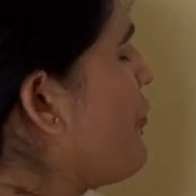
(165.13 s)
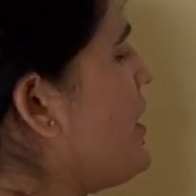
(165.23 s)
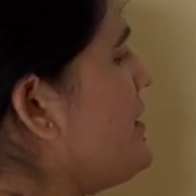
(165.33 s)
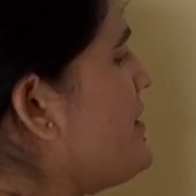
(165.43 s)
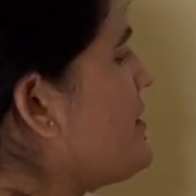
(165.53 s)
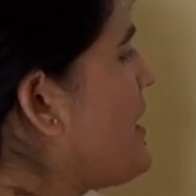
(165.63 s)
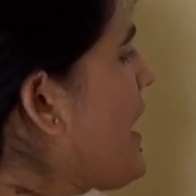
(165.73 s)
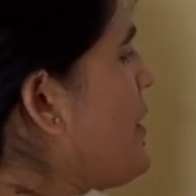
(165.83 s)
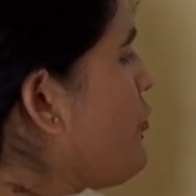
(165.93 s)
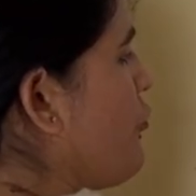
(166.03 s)
First
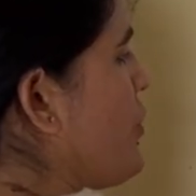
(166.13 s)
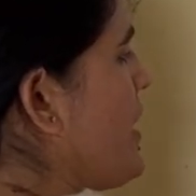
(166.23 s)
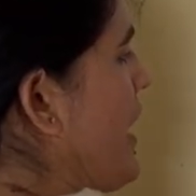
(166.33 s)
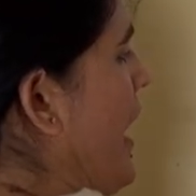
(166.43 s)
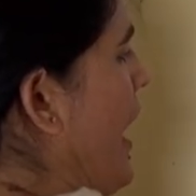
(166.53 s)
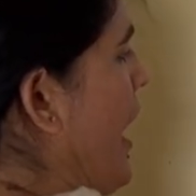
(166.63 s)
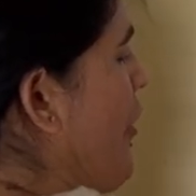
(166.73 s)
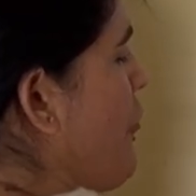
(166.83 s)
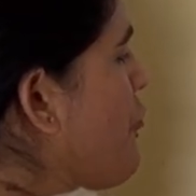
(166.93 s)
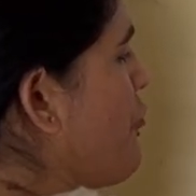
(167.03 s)
type we
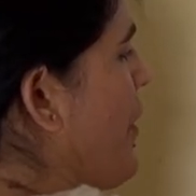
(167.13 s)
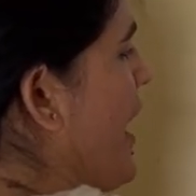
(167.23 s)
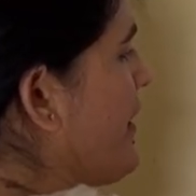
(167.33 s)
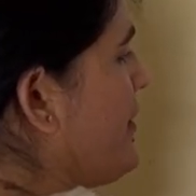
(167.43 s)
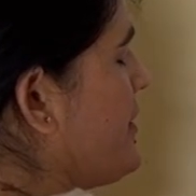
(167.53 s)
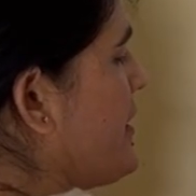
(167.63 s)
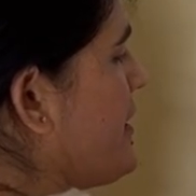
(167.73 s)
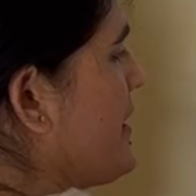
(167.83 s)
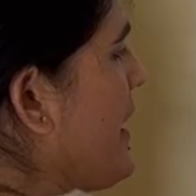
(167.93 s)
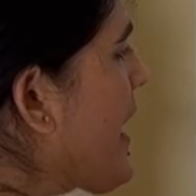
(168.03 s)
have
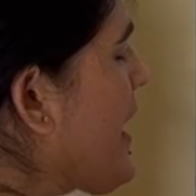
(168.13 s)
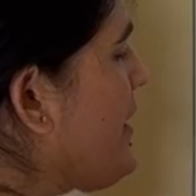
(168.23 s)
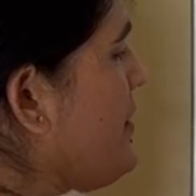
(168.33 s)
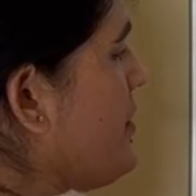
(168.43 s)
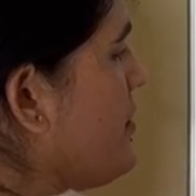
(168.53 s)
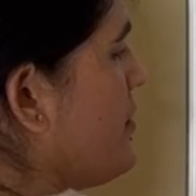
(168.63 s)
parotid gland.